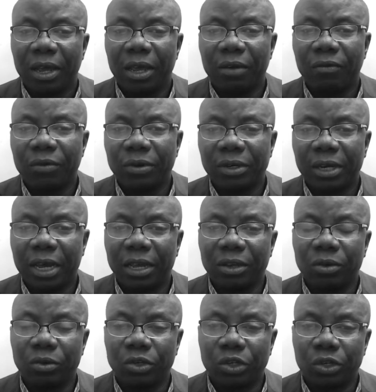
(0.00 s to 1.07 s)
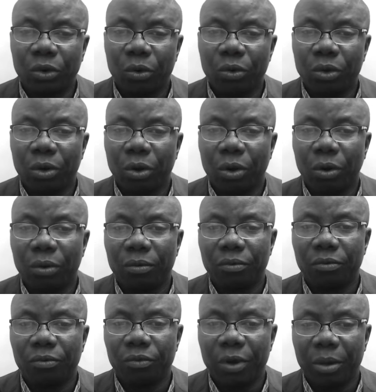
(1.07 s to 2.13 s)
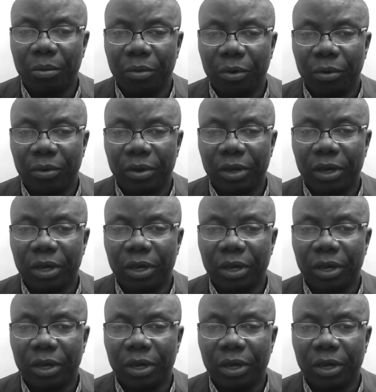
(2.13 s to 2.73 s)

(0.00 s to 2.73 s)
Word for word: Even then you show your rainbow.